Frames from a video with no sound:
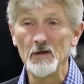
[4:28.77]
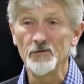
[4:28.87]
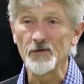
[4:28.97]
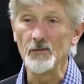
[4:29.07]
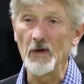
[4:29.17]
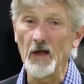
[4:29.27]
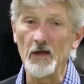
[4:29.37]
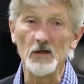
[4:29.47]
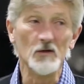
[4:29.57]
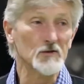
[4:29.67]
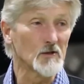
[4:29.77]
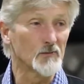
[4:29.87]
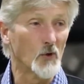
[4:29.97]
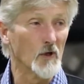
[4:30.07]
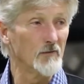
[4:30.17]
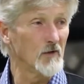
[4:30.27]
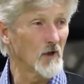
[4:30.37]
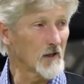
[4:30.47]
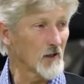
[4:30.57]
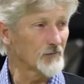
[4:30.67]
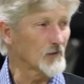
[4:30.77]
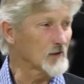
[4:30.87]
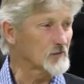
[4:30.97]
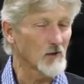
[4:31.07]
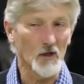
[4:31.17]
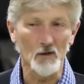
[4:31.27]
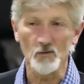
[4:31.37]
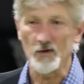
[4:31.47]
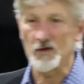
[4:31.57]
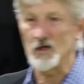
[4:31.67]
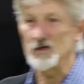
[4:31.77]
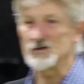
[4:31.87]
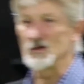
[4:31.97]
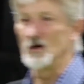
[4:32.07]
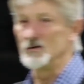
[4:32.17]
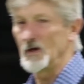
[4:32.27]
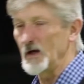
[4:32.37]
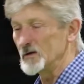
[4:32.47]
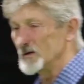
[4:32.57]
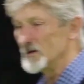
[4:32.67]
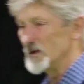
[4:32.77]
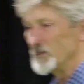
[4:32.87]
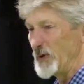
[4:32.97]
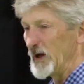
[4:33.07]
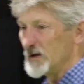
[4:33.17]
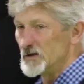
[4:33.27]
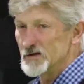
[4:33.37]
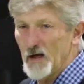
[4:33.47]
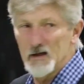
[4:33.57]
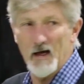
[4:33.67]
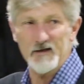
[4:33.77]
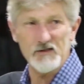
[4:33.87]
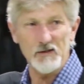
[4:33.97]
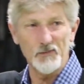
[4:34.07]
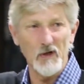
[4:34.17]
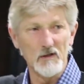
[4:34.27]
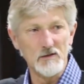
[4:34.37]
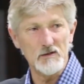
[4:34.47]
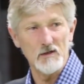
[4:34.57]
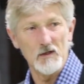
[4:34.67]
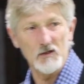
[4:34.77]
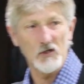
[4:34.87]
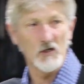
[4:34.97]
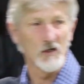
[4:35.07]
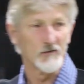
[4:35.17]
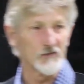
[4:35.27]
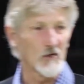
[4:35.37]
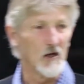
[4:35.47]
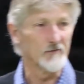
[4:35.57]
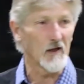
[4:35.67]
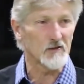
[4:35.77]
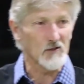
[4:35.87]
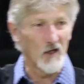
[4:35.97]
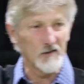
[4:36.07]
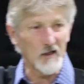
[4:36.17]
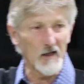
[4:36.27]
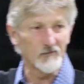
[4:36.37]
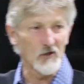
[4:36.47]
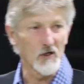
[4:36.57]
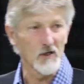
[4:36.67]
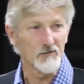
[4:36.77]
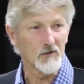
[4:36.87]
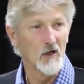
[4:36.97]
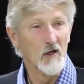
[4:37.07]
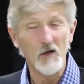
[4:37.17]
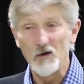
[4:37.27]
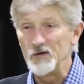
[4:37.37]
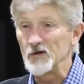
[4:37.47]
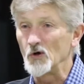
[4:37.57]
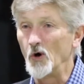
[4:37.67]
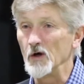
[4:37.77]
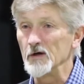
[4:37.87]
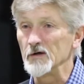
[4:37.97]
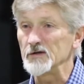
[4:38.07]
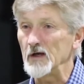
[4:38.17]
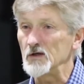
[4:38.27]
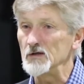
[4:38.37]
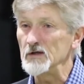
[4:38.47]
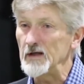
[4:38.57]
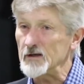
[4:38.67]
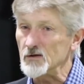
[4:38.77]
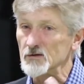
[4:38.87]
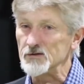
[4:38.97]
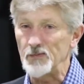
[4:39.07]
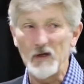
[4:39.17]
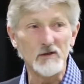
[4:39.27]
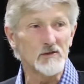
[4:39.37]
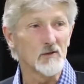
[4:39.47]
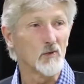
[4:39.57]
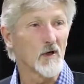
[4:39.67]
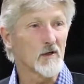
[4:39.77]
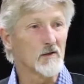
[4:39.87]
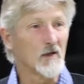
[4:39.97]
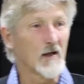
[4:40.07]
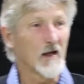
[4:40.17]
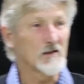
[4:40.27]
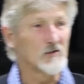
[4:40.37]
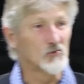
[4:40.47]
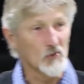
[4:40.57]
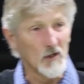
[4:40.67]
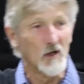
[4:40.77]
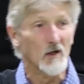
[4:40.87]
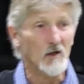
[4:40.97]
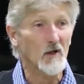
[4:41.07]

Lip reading: from an end user point of view. I got frustrated with Keystone that the pins, I lost the pins in the curves, convex concave curves. In the corners, I couldn't get those pins to work and I had to drill,